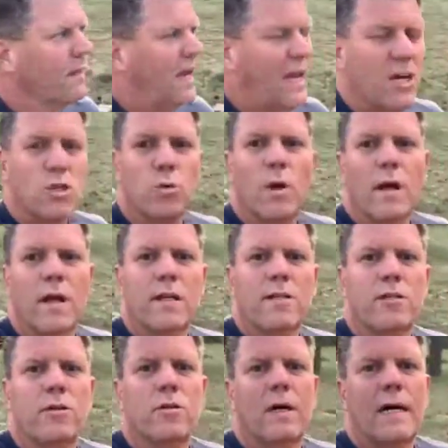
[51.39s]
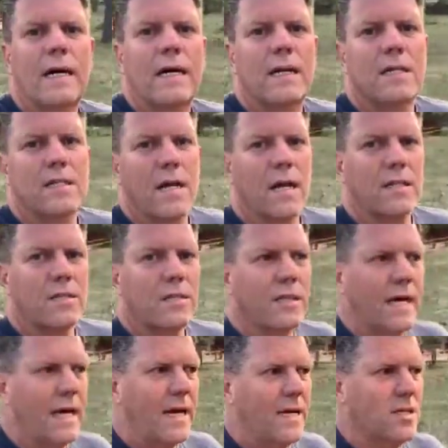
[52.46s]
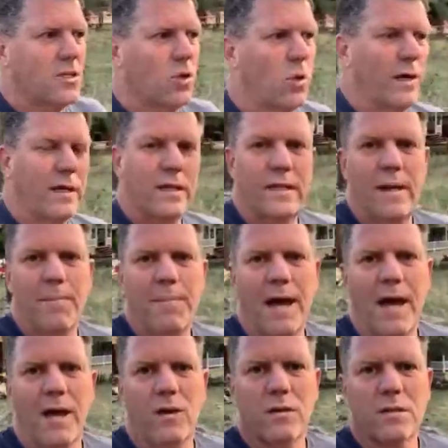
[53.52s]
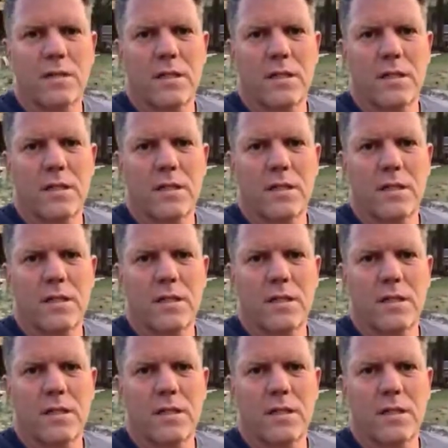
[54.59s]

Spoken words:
I just wanted to talk to you guys quickly about